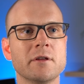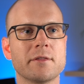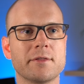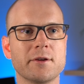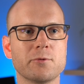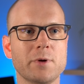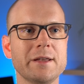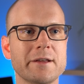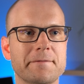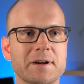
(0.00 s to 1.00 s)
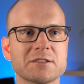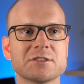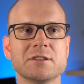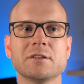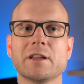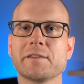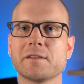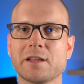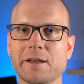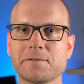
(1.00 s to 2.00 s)
the render function doesn't
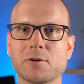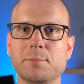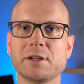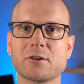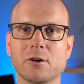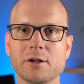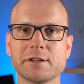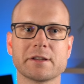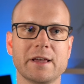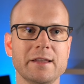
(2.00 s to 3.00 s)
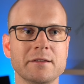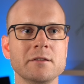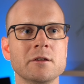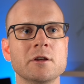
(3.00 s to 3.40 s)
have to be called again,